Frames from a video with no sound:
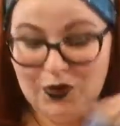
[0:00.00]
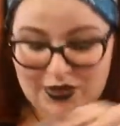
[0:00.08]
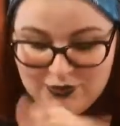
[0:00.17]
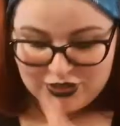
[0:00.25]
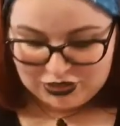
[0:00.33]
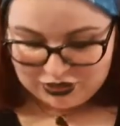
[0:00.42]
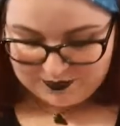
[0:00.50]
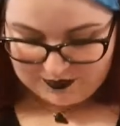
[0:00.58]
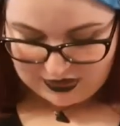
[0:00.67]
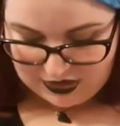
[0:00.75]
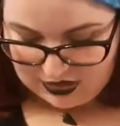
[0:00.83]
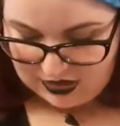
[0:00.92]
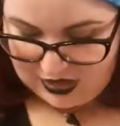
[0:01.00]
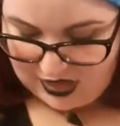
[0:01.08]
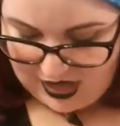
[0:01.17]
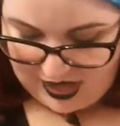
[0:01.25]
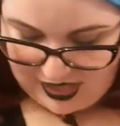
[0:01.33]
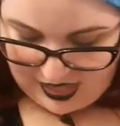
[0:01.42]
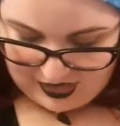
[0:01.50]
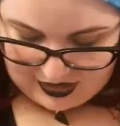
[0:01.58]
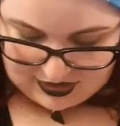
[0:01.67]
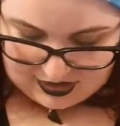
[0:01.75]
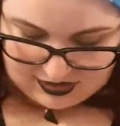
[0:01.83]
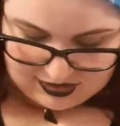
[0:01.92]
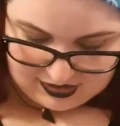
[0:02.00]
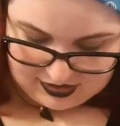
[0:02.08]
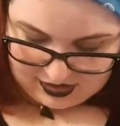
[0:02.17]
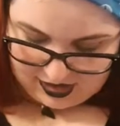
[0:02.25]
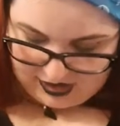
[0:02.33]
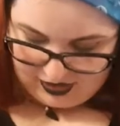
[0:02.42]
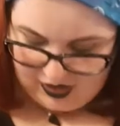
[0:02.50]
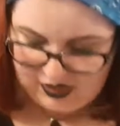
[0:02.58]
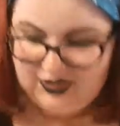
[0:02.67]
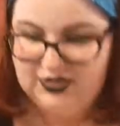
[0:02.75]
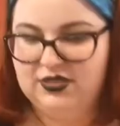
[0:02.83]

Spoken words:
brush. And I got